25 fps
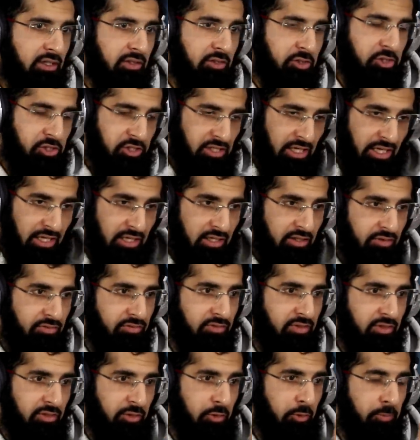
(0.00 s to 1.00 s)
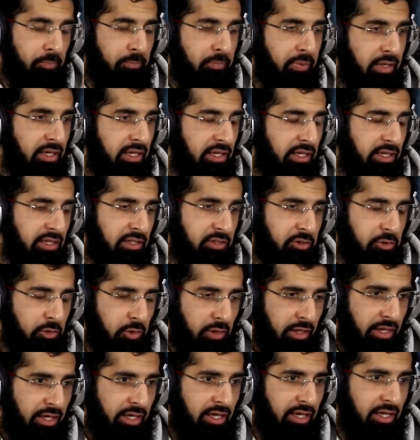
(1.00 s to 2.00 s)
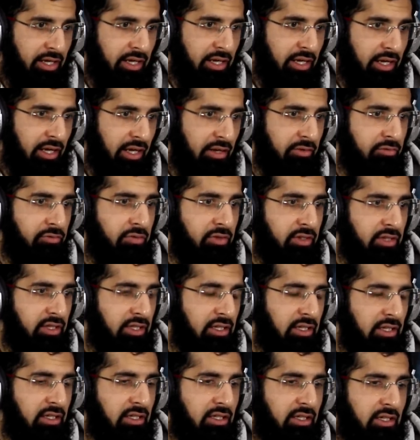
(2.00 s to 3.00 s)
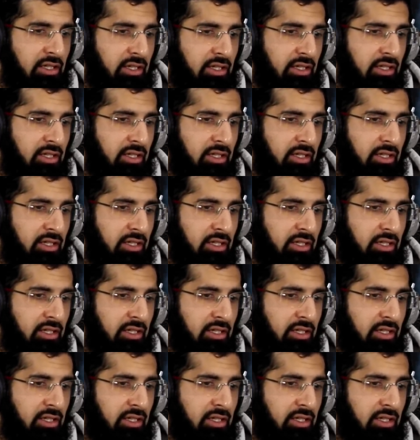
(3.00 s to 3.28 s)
shaved your beard, your hair, everything.